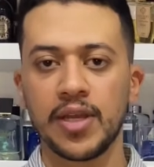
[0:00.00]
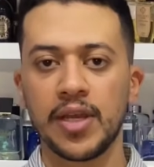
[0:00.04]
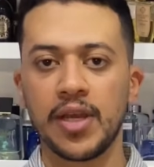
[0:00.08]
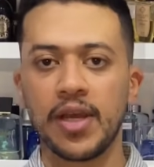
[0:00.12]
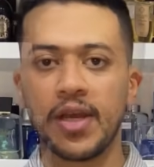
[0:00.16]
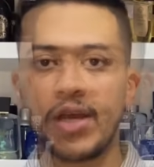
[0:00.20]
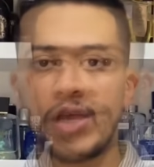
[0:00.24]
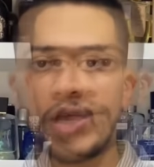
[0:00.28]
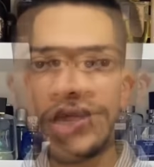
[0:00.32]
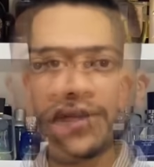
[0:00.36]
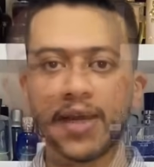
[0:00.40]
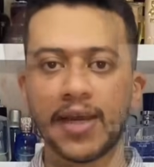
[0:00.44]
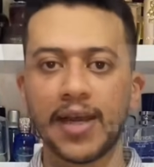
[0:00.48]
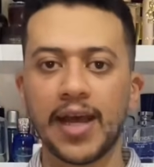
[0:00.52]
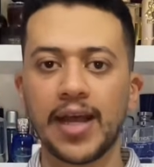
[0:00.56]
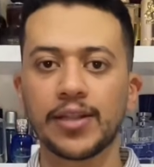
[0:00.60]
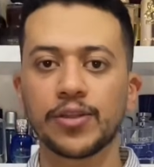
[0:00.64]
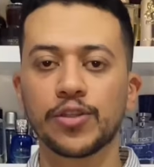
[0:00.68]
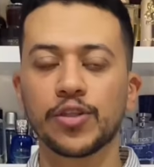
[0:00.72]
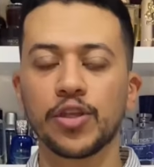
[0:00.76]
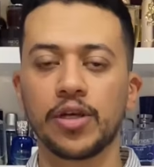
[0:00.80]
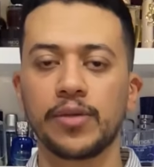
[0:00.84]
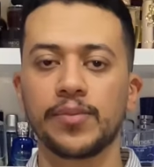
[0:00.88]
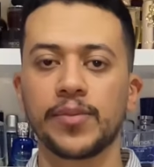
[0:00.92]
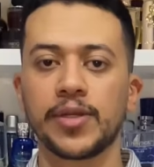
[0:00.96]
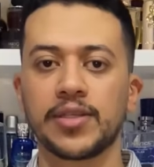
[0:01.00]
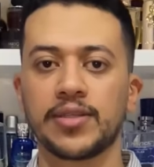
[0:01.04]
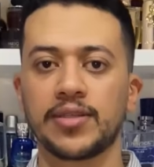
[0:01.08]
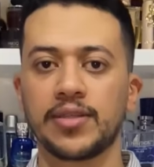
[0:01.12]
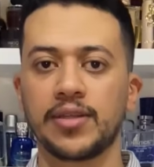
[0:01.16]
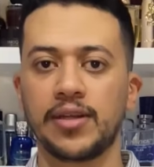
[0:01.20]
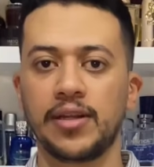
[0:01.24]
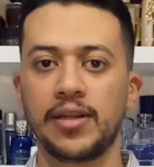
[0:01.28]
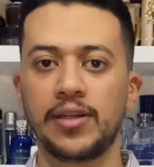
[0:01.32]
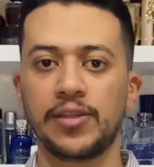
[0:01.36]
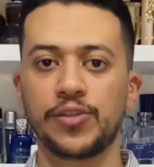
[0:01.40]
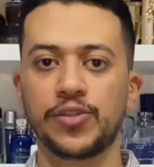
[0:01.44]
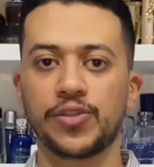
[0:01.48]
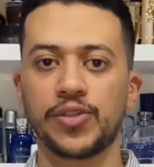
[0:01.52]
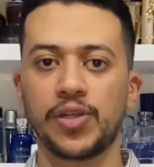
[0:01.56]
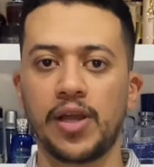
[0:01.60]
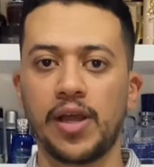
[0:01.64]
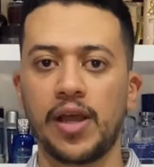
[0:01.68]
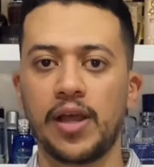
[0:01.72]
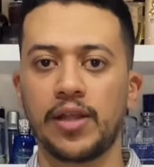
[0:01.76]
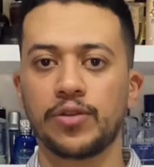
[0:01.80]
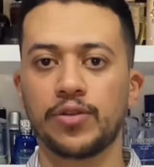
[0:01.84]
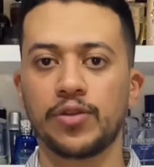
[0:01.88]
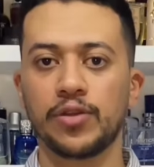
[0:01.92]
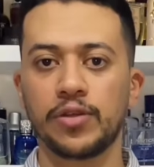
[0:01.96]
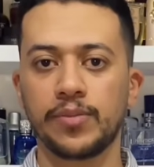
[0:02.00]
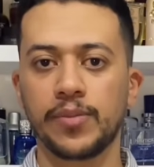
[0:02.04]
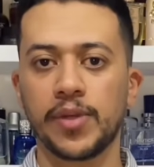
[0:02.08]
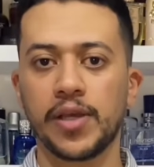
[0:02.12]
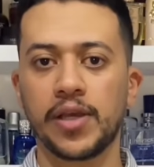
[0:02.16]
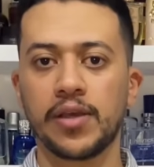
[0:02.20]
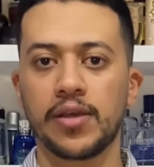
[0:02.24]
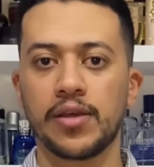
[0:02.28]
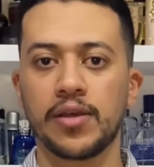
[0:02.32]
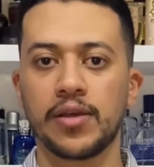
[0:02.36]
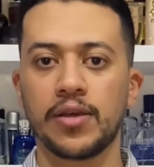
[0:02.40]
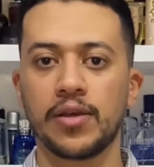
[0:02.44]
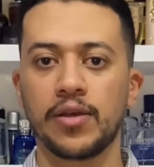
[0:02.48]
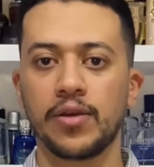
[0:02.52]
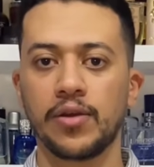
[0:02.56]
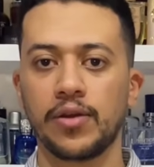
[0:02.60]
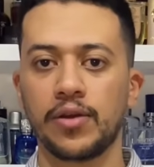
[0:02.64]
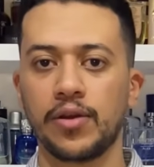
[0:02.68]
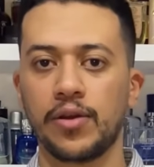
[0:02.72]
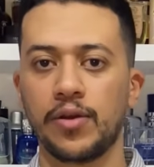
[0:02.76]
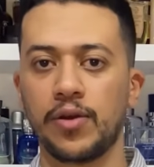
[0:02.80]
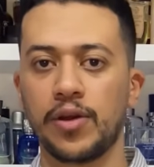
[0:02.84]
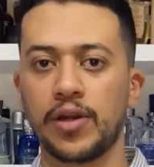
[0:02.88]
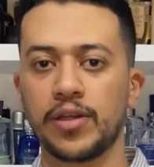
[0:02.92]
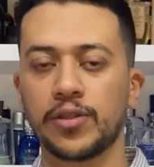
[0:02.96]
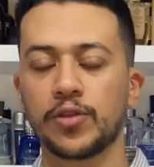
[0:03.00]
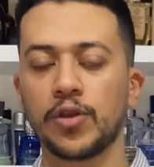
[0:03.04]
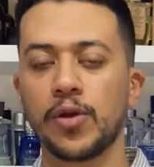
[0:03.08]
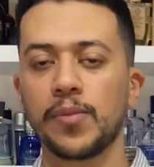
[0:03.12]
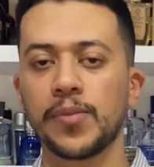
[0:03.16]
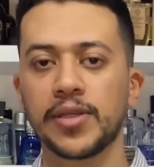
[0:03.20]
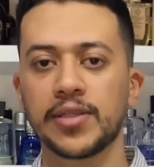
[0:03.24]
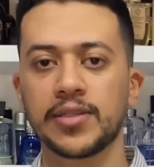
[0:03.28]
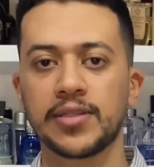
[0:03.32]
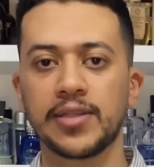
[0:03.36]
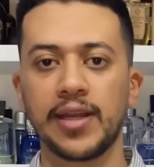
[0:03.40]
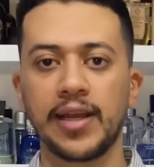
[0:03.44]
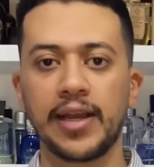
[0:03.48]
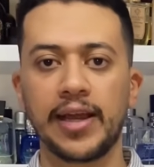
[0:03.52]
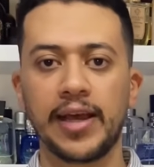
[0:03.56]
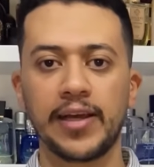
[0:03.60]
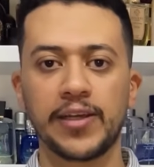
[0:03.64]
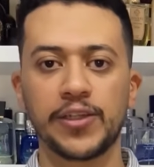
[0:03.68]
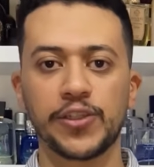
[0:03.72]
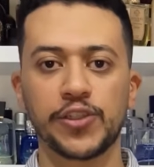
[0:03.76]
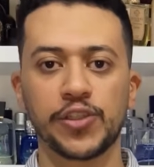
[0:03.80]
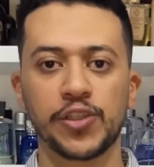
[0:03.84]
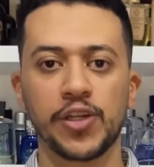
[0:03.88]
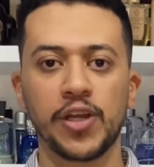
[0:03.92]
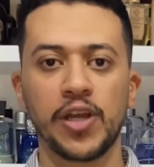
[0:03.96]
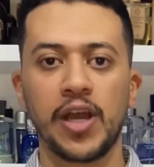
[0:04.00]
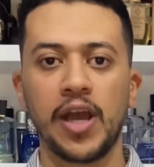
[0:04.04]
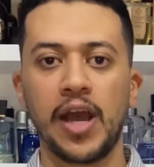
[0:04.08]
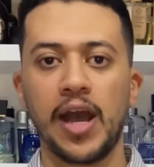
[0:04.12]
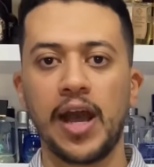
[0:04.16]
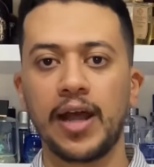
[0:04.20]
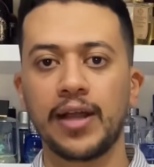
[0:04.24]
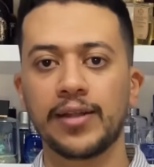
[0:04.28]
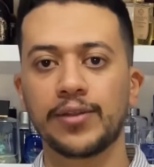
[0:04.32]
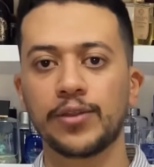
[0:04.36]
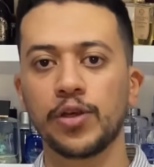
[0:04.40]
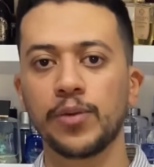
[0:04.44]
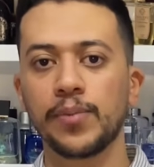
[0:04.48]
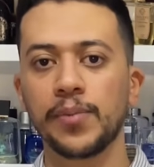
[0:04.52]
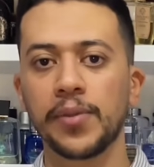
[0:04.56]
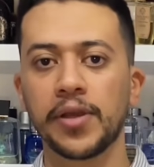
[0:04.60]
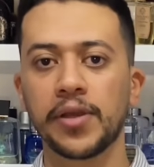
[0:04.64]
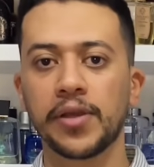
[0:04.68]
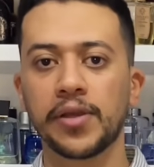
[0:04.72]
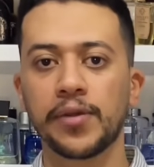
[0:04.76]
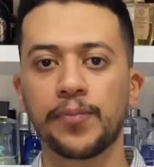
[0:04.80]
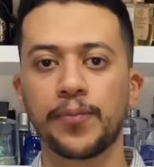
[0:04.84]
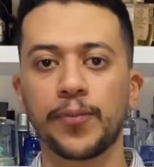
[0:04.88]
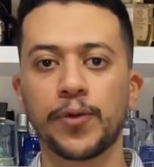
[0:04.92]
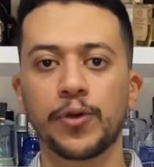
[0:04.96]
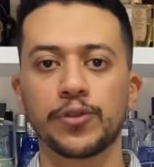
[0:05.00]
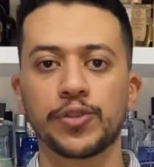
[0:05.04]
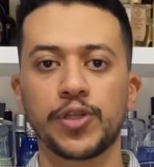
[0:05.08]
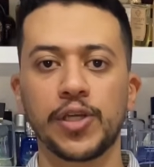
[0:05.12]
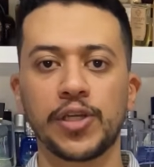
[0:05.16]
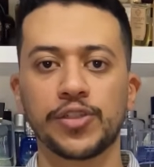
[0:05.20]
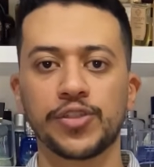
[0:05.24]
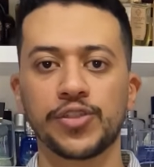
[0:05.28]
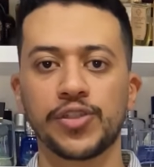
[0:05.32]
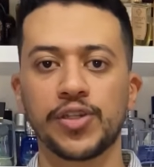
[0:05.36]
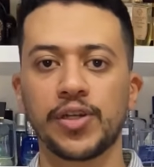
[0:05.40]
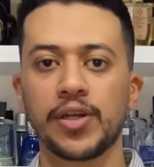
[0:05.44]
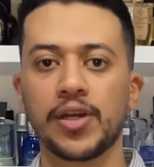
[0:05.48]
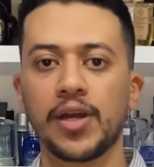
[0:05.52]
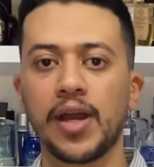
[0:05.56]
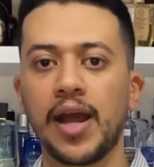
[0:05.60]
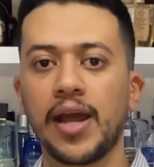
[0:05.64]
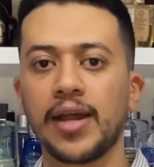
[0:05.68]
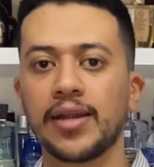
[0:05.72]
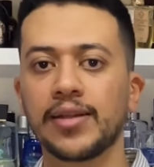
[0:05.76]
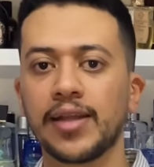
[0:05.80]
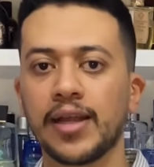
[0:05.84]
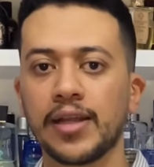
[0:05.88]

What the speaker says: It has an atomic sillage, atomic or atomic sealage, atomic projection, and